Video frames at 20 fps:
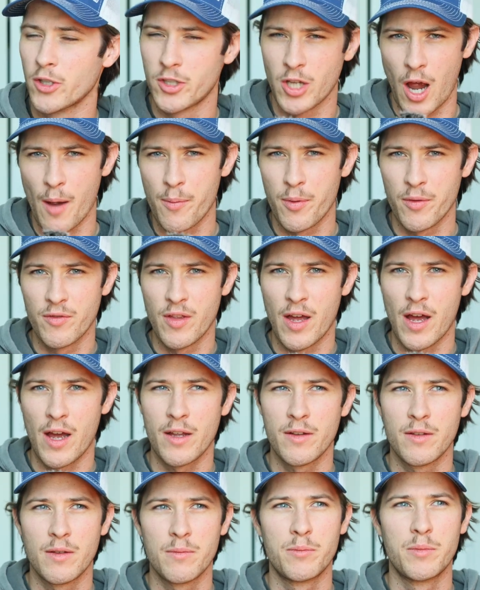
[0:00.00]
On top of
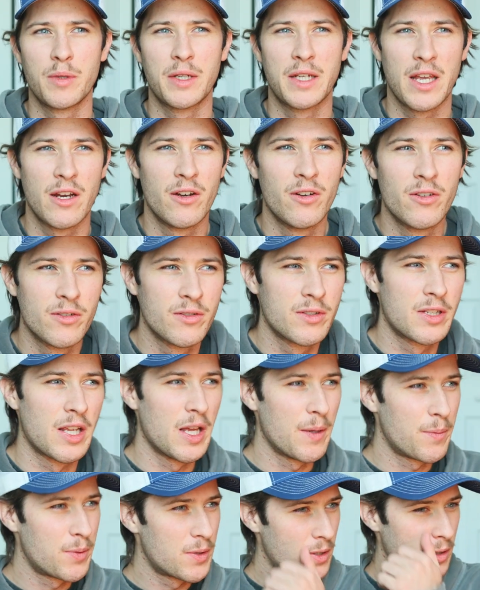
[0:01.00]
that, beginner
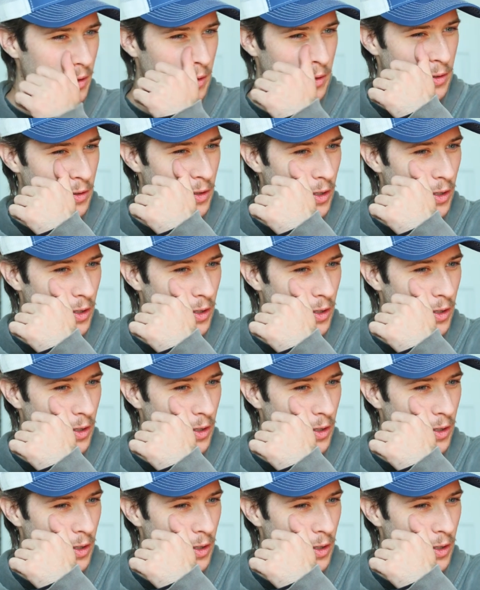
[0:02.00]
tips,